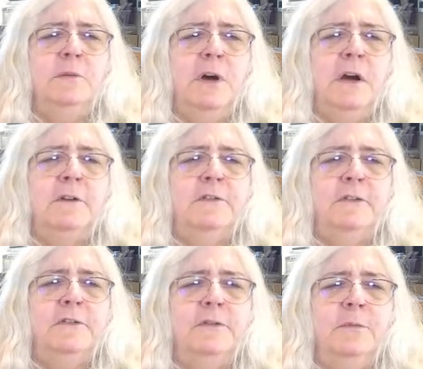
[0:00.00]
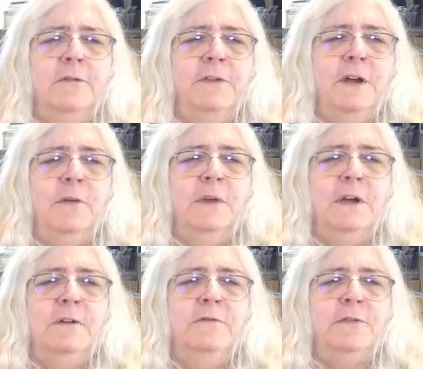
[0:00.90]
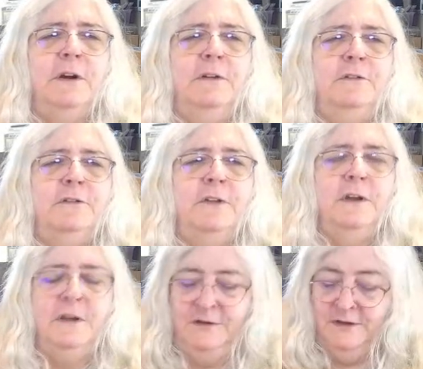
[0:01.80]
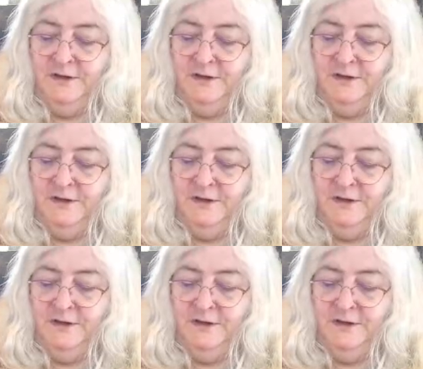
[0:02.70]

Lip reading: boxes to my family and friends that